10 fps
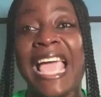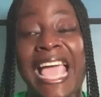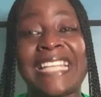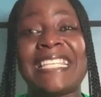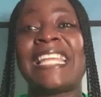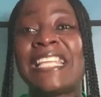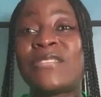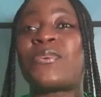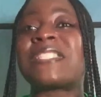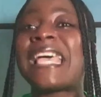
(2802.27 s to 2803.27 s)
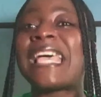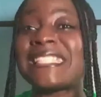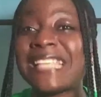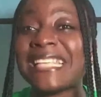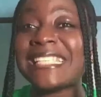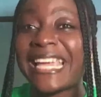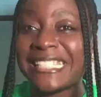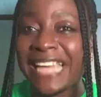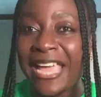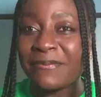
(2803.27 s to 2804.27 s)
and then it was a, such a
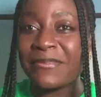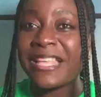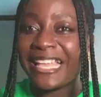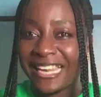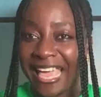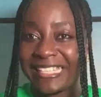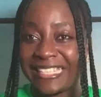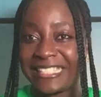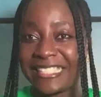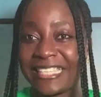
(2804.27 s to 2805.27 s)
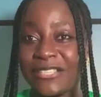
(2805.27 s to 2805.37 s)
time like this.